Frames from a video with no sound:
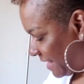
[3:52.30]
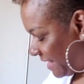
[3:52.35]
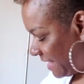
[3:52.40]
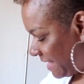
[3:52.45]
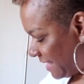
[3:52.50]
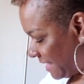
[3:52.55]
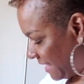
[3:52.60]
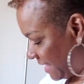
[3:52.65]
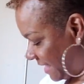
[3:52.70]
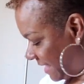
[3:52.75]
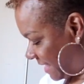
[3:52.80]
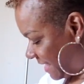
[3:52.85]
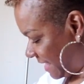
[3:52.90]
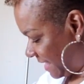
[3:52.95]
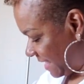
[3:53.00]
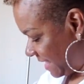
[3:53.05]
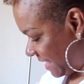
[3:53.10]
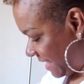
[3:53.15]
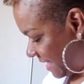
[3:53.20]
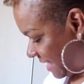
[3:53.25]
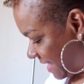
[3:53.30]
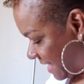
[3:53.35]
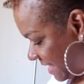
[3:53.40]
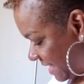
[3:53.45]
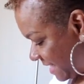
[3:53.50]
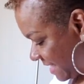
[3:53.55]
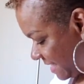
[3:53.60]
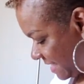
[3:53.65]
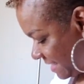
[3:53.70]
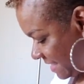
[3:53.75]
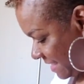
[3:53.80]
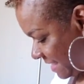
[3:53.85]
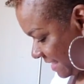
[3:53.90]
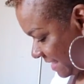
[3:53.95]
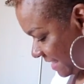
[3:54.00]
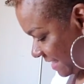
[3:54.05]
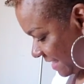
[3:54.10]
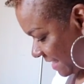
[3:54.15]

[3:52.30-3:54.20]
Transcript: And,